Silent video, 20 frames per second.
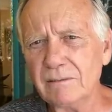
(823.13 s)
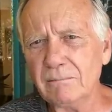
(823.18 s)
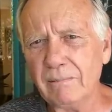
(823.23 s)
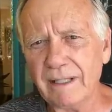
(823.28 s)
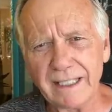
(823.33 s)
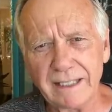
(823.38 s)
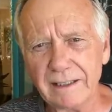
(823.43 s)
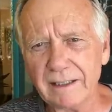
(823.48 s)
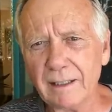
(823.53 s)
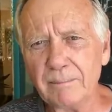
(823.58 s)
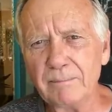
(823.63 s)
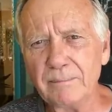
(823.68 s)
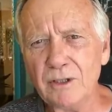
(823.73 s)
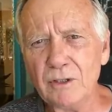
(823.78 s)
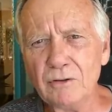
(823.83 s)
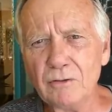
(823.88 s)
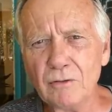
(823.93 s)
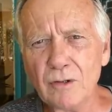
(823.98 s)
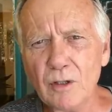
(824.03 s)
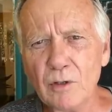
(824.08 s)
making up
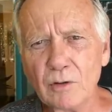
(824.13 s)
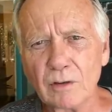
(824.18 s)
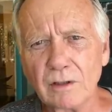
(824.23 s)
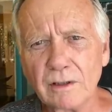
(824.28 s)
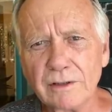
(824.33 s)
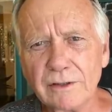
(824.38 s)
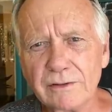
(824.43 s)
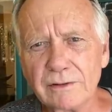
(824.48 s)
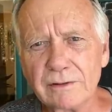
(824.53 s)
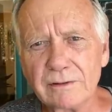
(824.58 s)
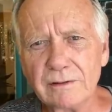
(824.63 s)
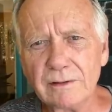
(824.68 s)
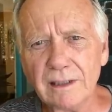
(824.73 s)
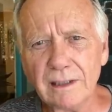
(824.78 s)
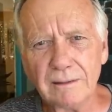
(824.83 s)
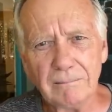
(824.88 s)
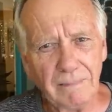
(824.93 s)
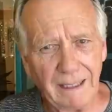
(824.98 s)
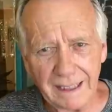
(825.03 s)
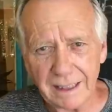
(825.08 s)
new rules,
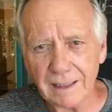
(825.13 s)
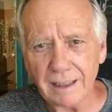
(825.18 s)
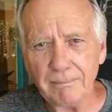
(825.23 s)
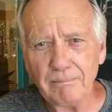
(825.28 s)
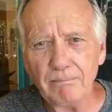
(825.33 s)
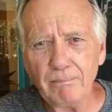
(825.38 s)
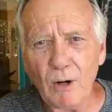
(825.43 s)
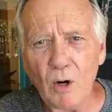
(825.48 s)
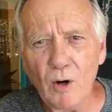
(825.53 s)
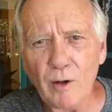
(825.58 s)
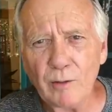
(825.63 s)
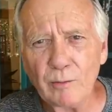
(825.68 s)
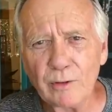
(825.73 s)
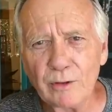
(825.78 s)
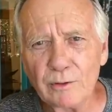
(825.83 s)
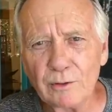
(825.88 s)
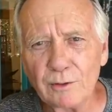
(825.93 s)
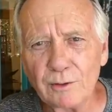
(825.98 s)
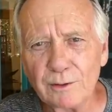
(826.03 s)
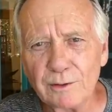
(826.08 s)
making up more
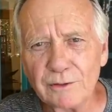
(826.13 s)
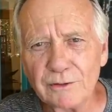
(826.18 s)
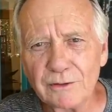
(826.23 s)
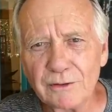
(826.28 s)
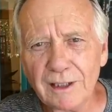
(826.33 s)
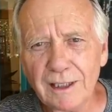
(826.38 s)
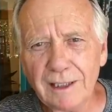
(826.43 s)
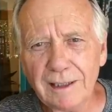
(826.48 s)
rules,